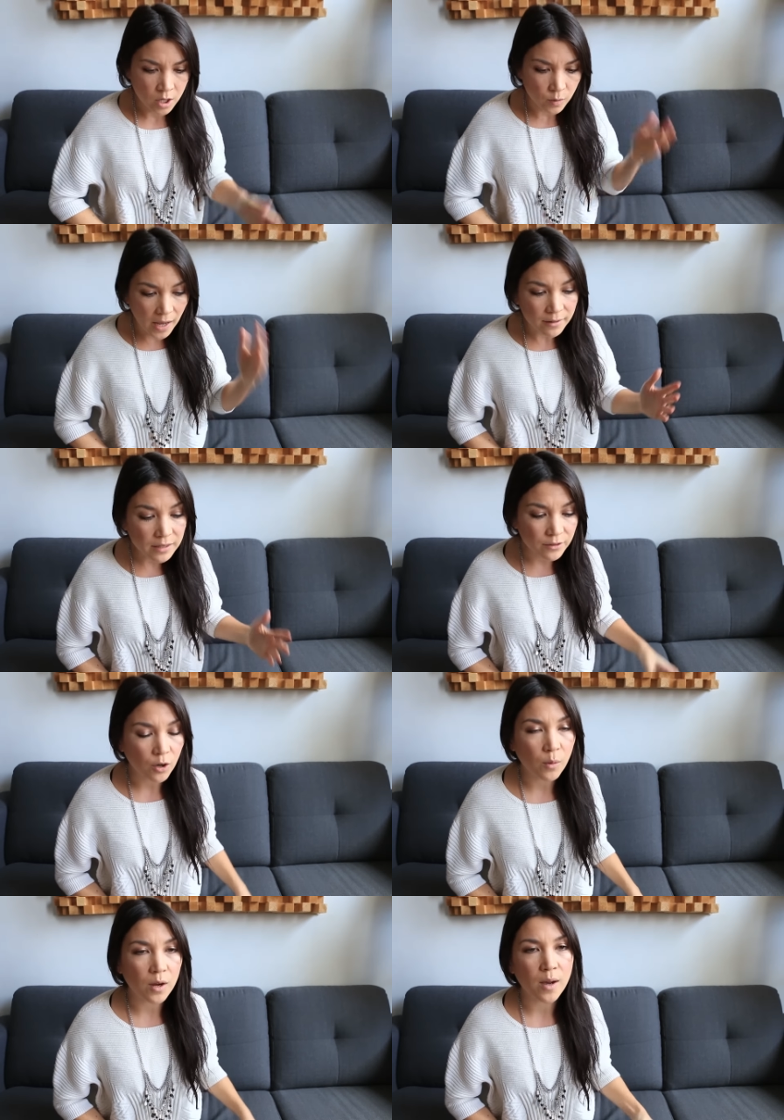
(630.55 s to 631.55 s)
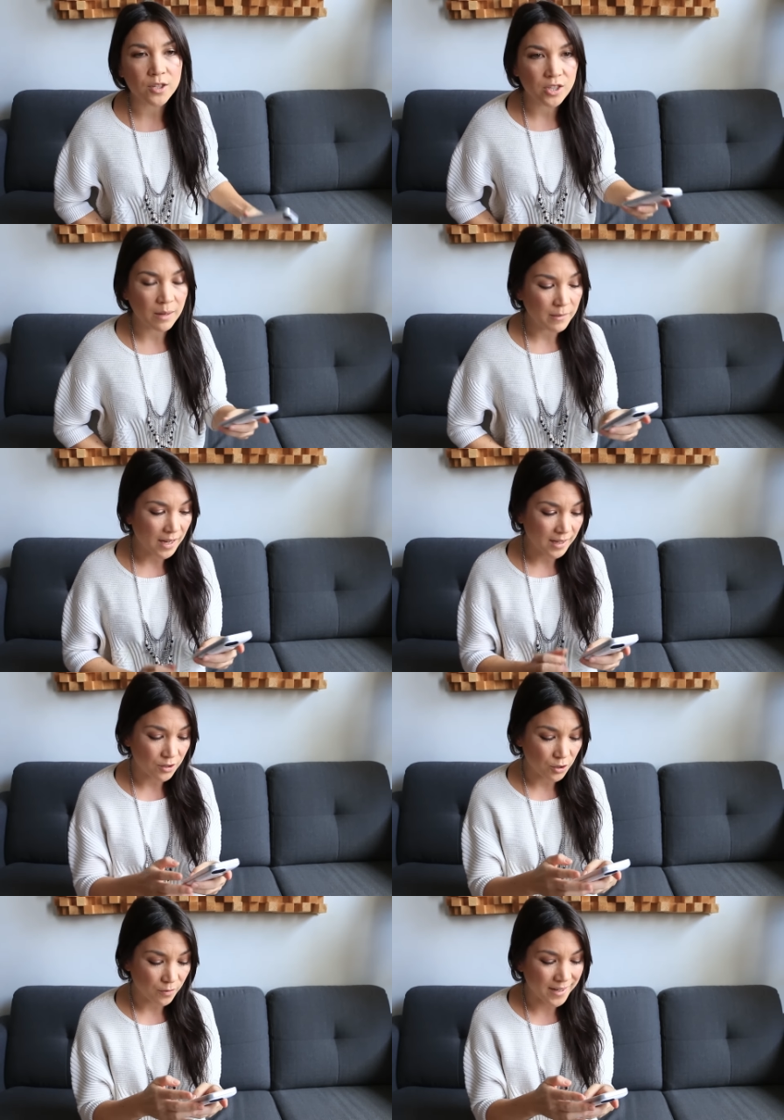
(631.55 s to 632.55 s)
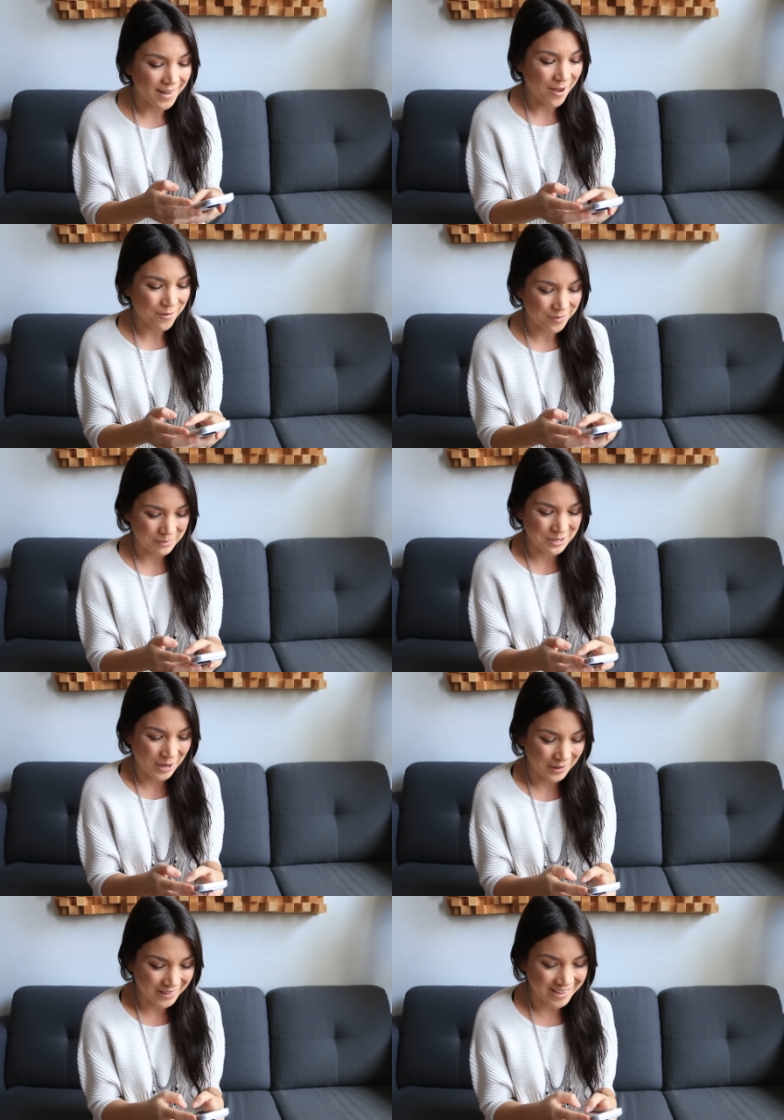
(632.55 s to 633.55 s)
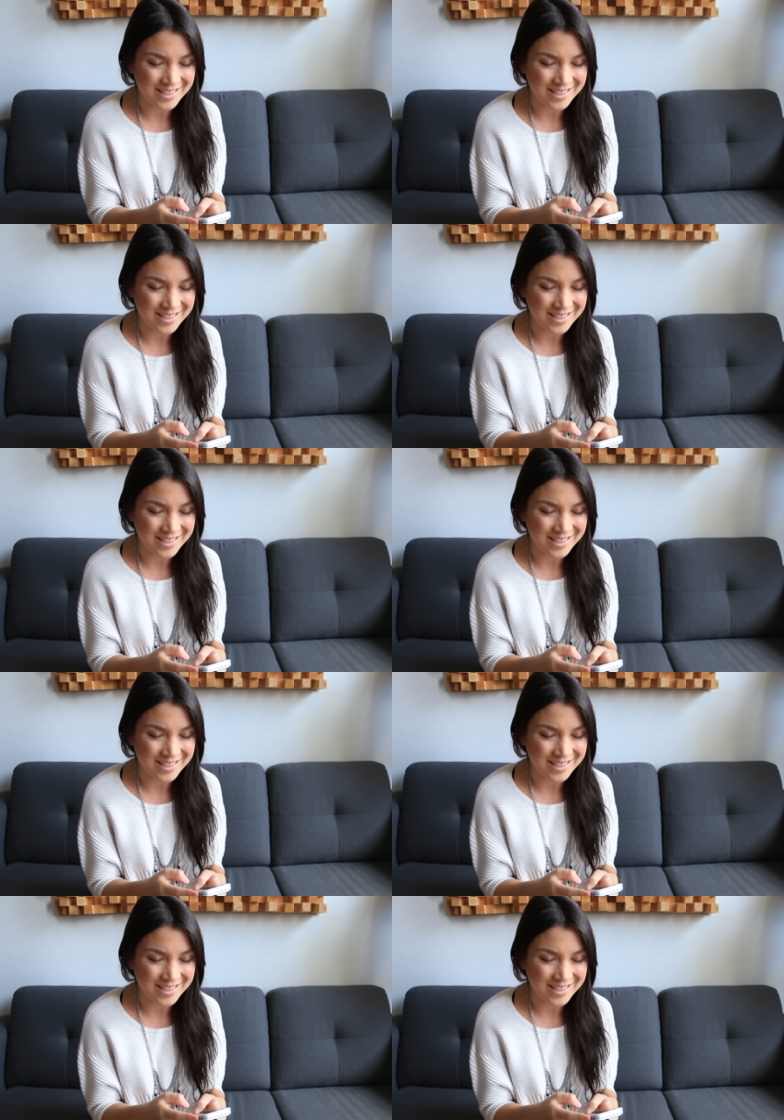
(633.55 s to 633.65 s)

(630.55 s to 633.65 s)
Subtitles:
So I don't even know what question I'm getting into right now from Charlotte,